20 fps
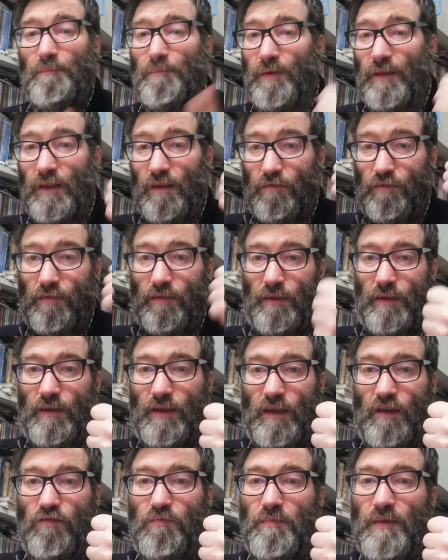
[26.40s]
please
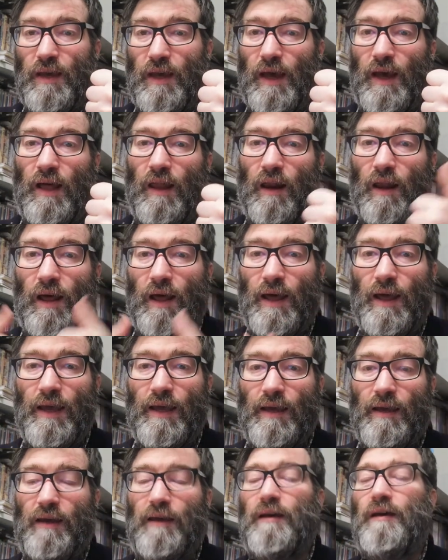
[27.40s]
give me a
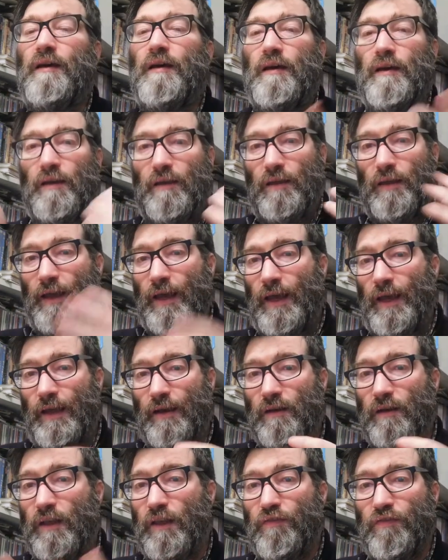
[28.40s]
like
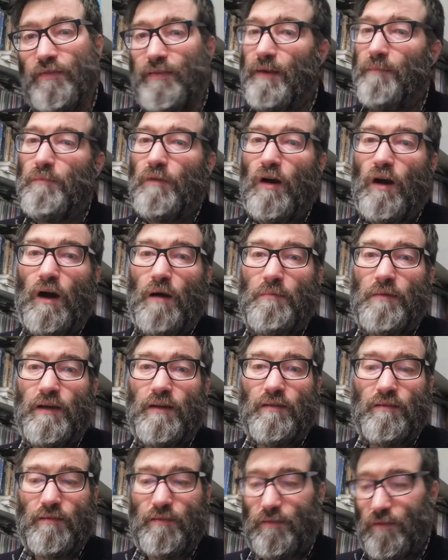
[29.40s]
and leave some
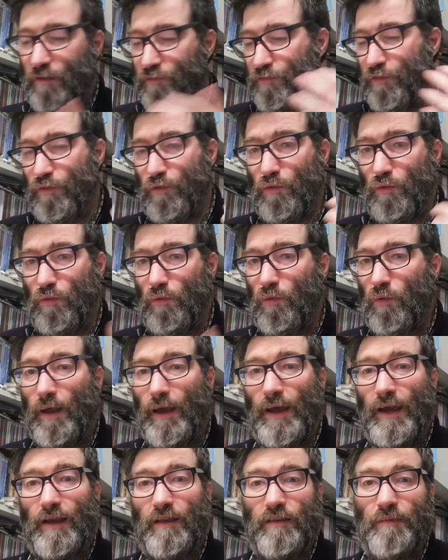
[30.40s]
comments if you
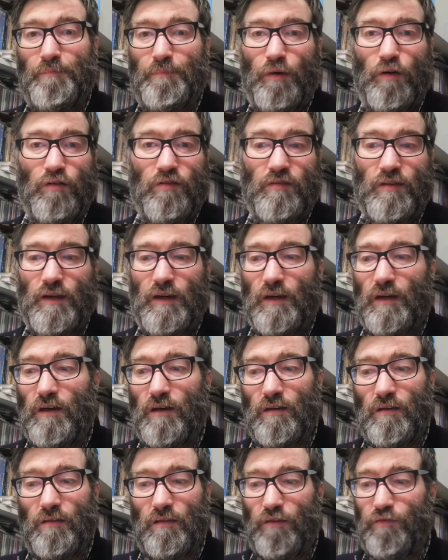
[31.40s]
like the
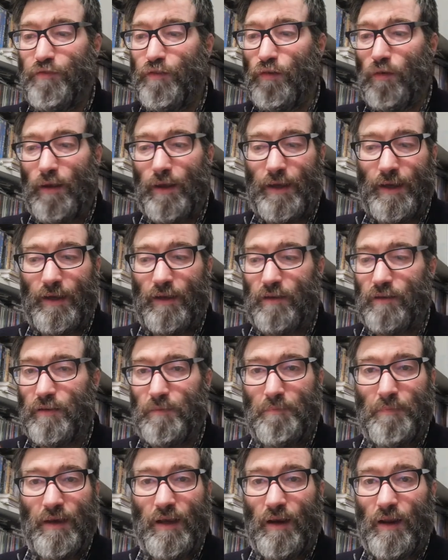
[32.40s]
postcards, if you like the
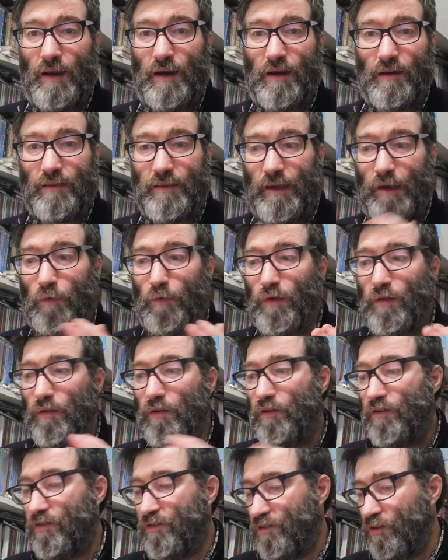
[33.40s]
mail art I
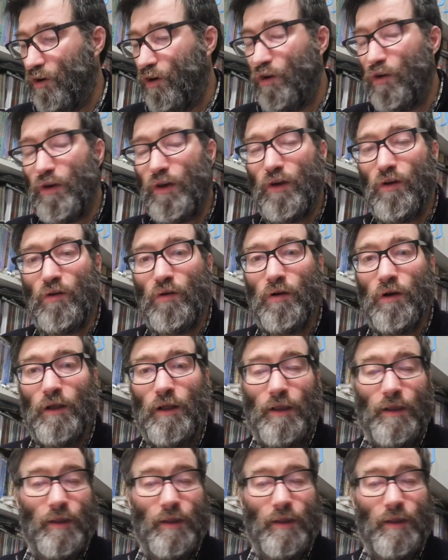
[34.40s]
will show you,